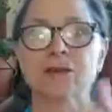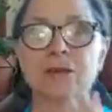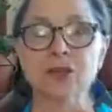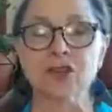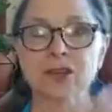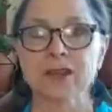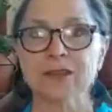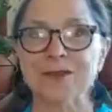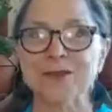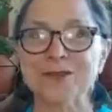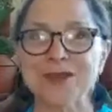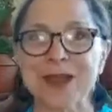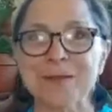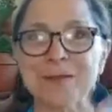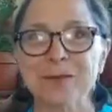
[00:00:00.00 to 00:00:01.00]
much like the
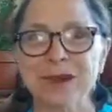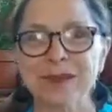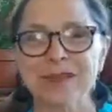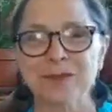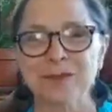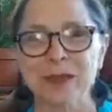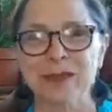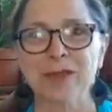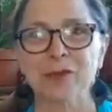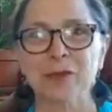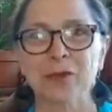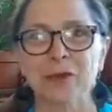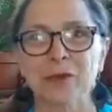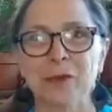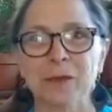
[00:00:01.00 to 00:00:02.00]
Ujjayi breath
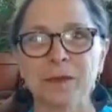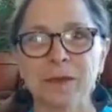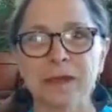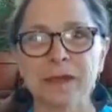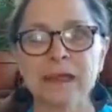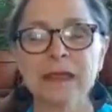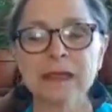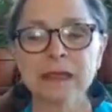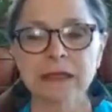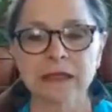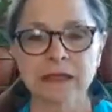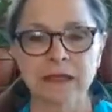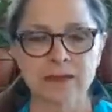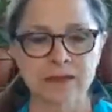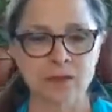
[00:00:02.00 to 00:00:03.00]
work would be.
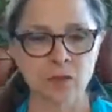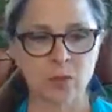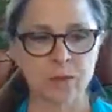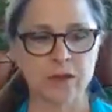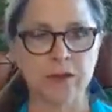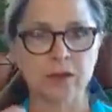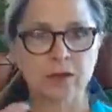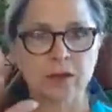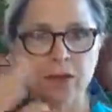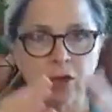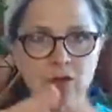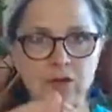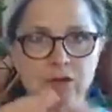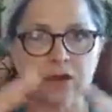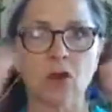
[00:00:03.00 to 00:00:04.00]
This would be the
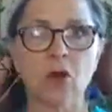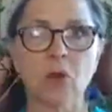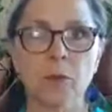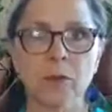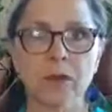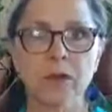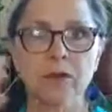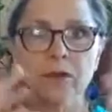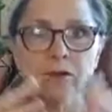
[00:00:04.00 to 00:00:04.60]
closing, opening